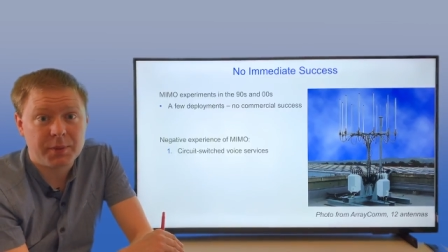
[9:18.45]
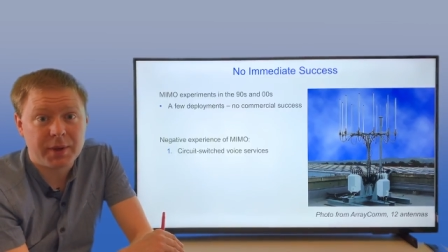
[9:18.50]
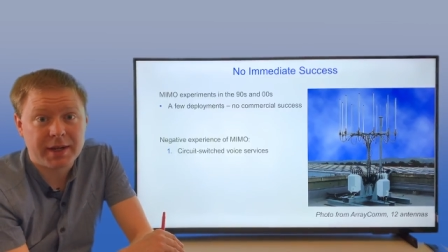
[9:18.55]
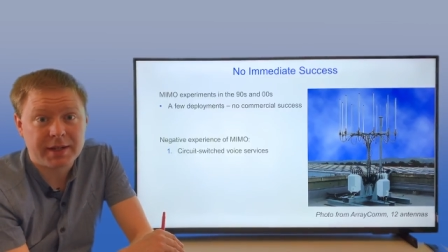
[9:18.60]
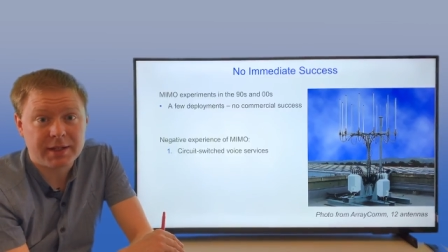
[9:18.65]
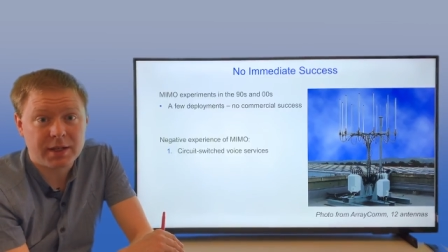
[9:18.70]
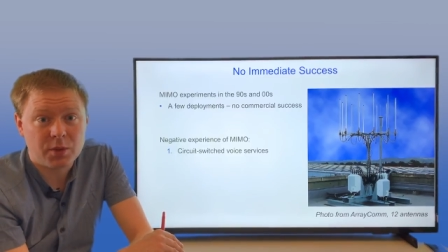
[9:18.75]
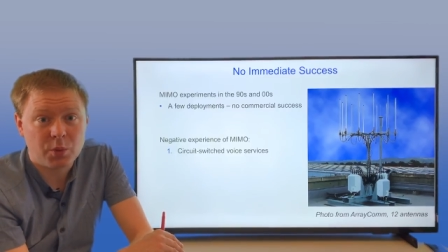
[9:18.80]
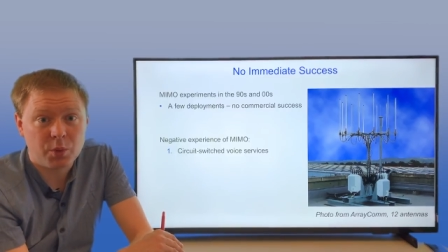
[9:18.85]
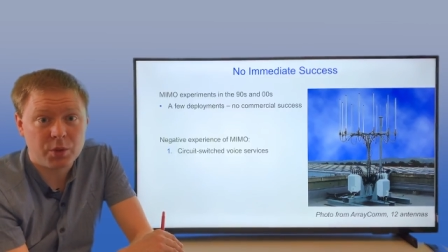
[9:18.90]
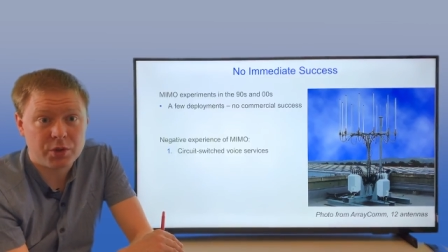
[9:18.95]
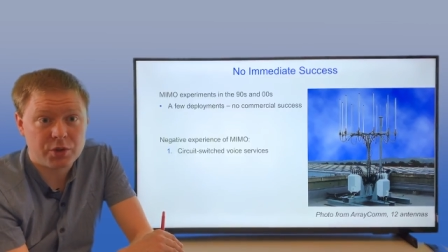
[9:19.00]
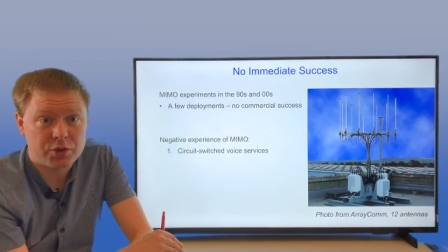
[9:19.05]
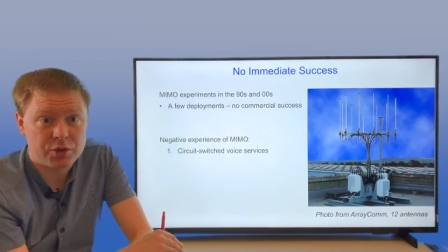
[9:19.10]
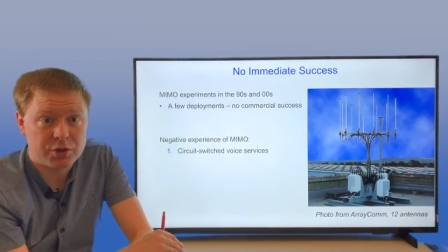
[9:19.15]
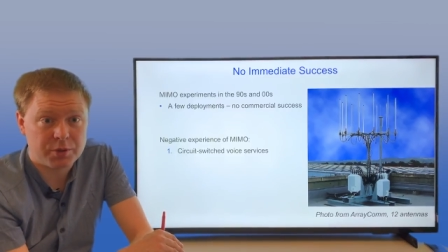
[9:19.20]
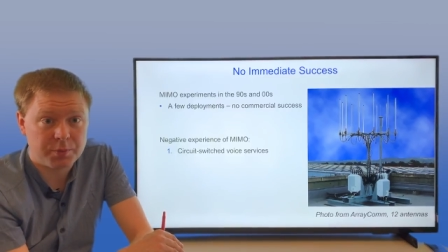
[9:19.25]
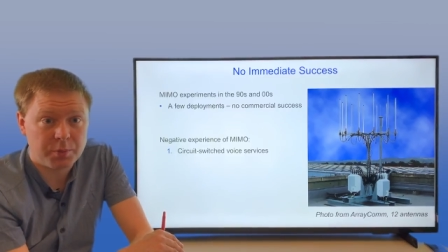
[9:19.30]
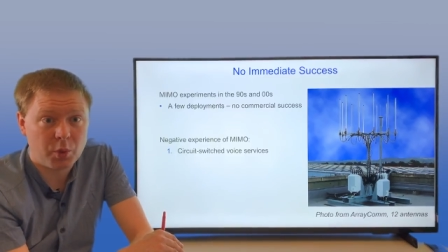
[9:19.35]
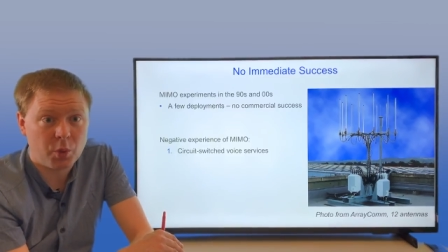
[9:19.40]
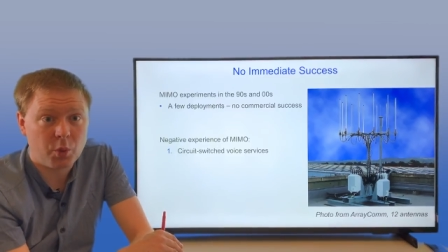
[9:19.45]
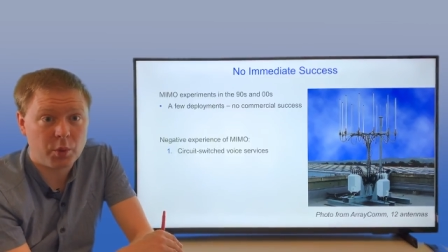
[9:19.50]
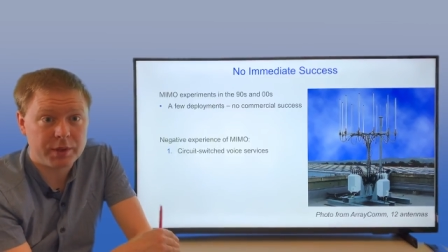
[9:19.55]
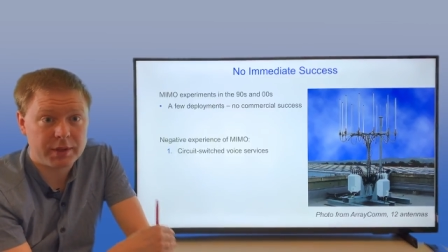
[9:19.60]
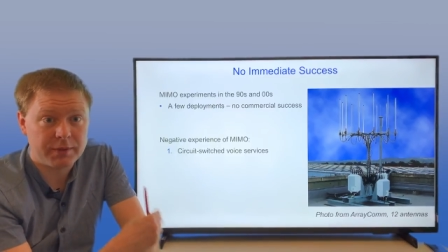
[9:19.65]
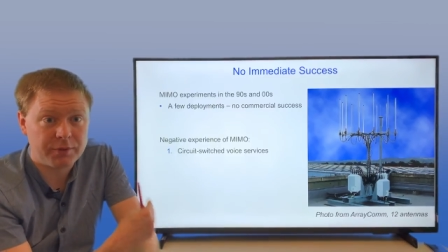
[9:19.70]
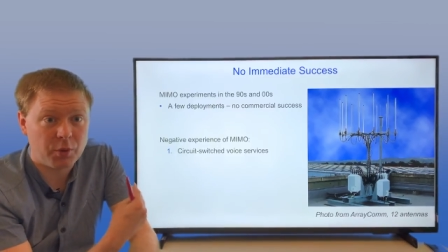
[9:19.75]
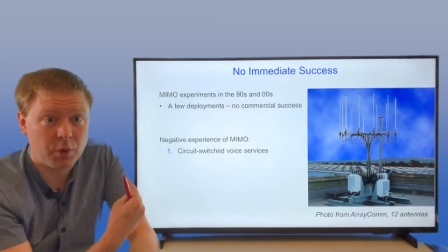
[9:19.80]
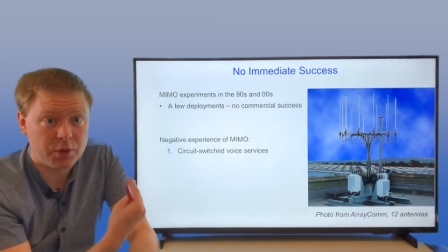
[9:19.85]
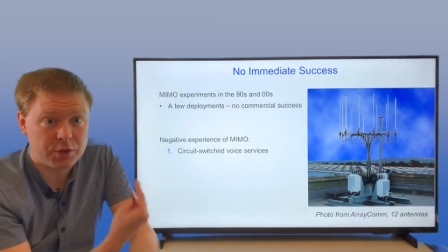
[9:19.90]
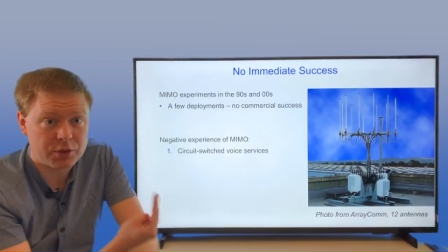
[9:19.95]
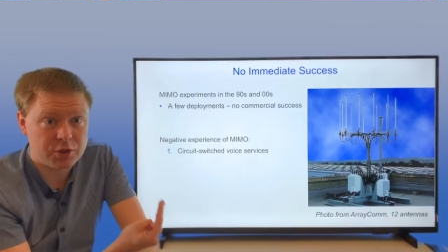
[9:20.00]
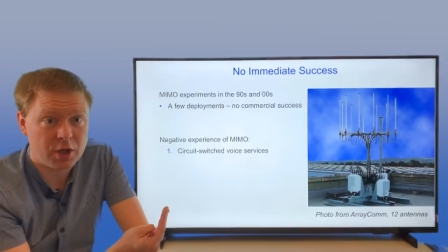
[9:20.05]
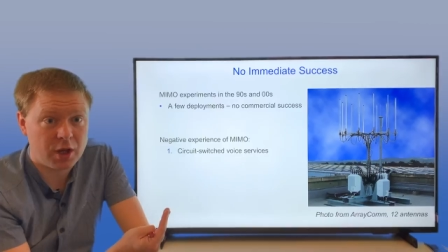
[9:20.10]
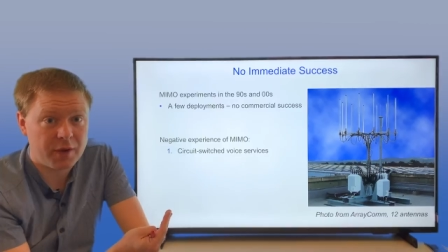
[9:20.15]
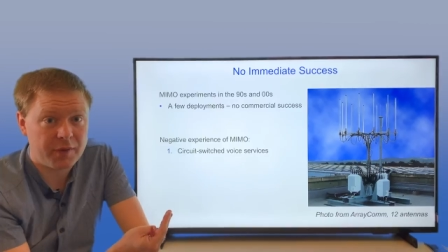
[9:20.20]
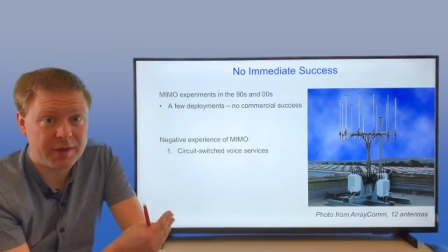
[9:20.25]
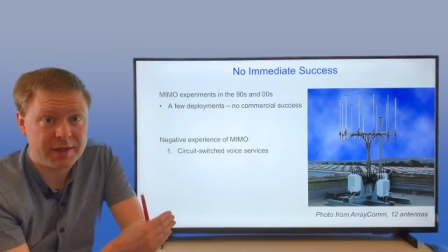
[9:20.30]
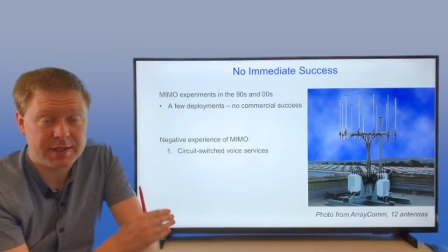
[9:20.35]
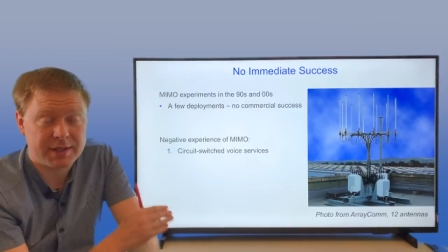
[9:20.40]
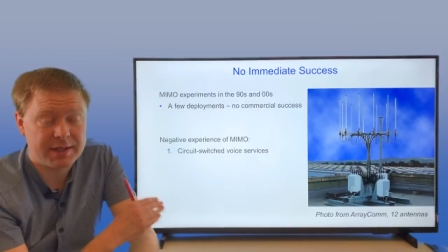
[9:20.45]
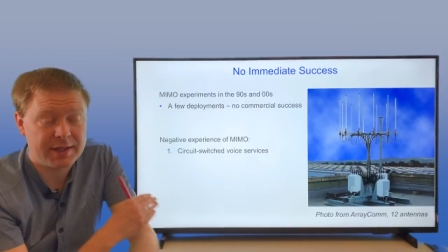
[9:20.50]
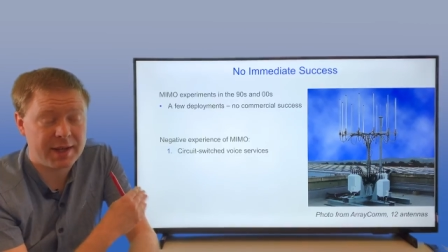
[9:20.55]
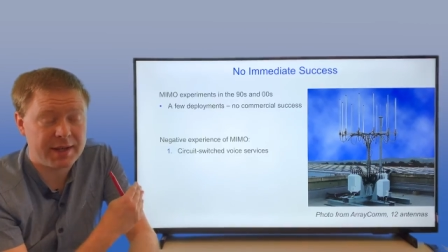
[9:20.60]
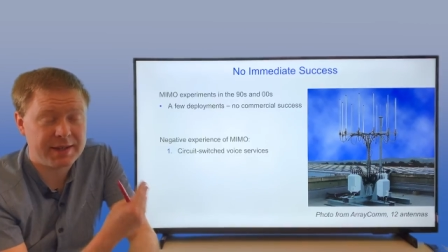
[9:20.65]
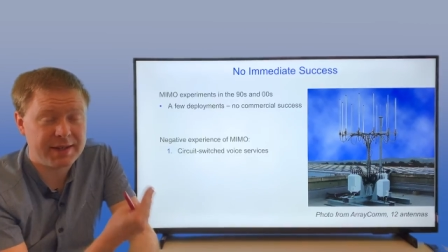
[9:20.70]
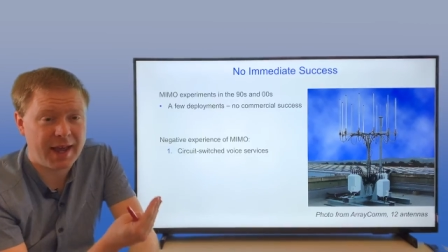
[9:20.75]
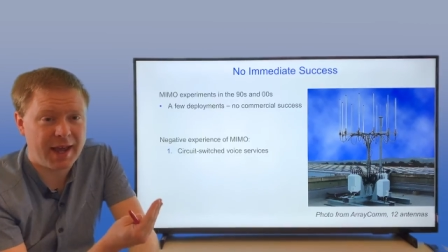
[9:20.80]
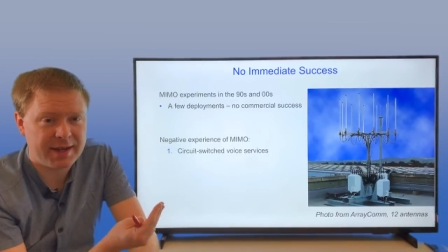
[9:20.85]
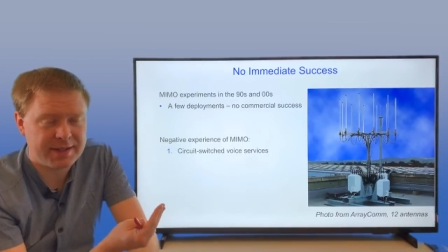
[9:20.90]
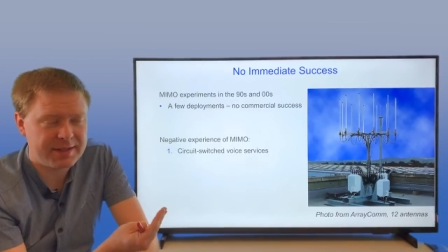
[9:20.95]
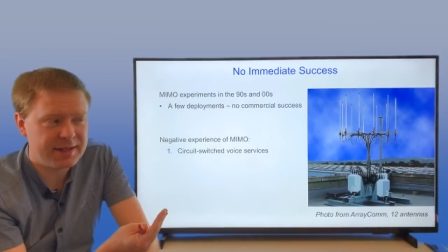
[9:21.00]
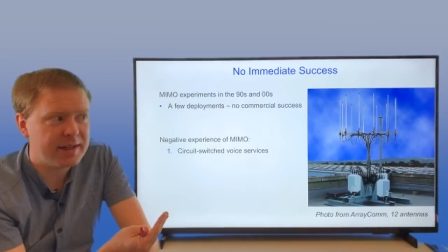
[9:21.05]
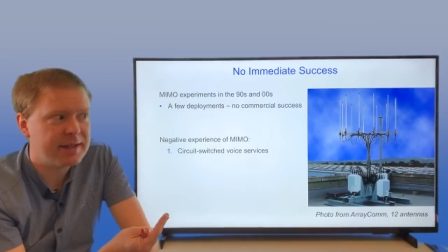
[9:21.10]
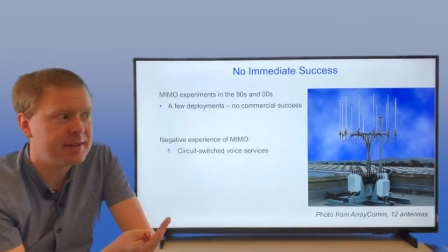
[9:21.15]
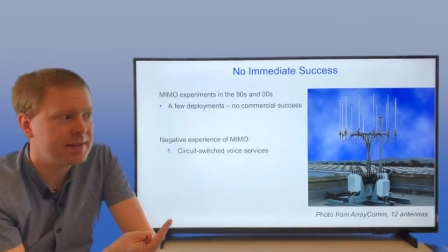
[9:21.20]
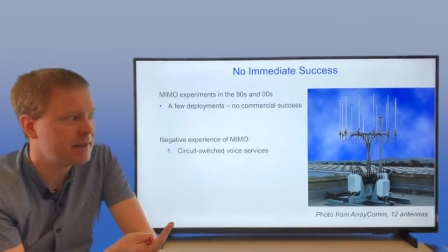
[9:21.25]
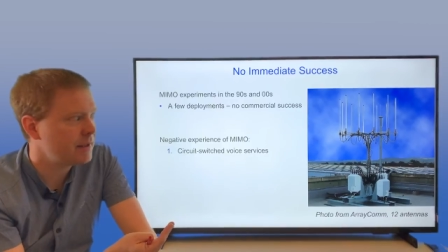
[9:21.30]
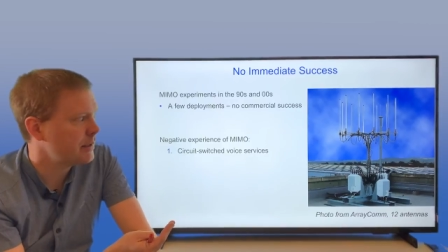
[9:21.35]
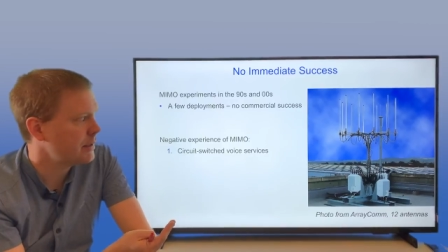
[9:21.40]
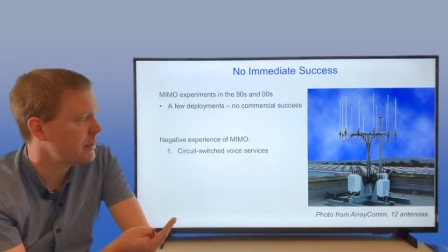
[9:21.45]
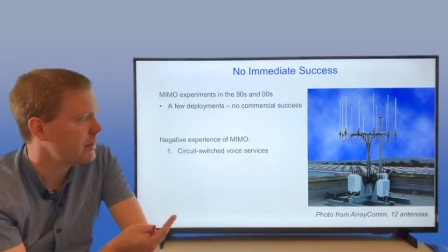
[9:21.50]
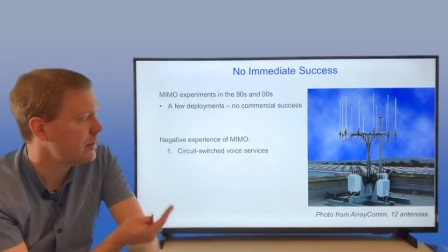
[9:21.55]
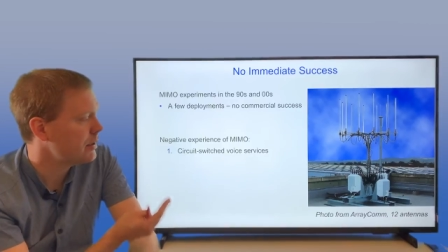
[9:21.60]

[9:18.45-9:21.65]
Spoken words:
rate in order to support the voice service, and then that's it.